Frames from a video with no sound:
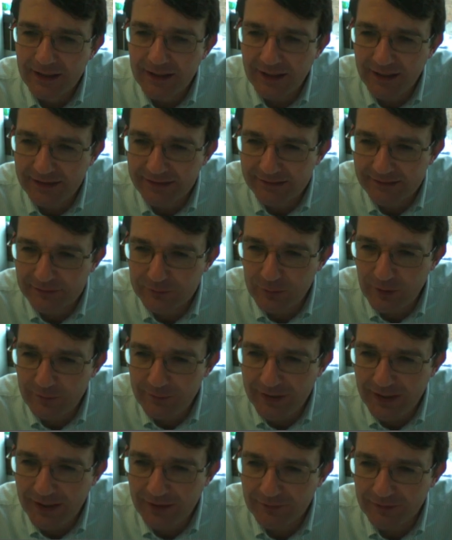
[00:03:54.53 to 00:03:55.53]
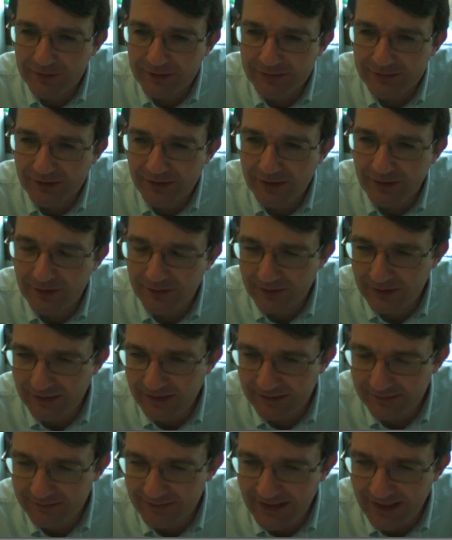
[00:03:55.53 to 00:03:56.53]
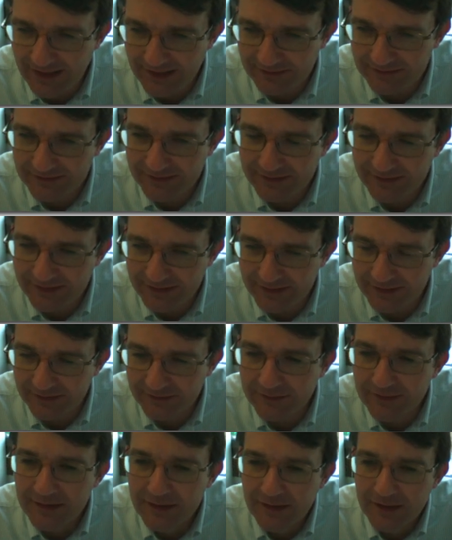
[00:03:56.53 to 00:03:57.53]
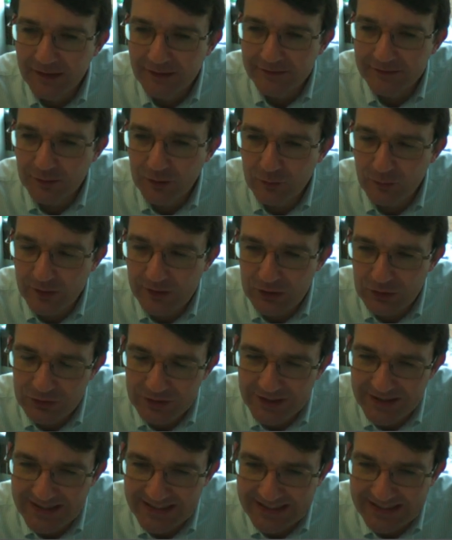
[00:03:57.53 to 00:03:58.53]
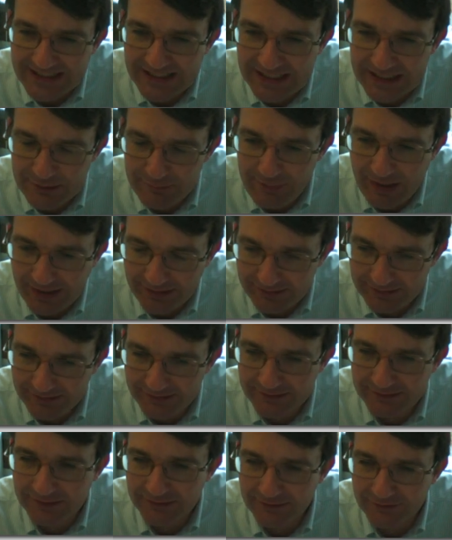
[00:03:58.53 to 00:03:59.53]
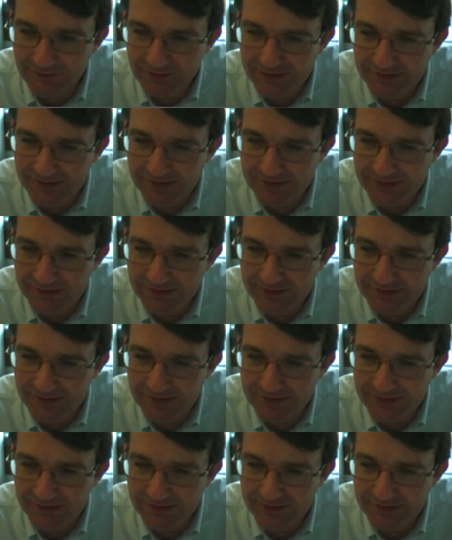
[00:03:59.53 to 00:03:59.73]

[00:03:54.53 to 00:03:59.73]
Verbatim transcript: and it swept out this arc length S here. So if we look at the kinematics of the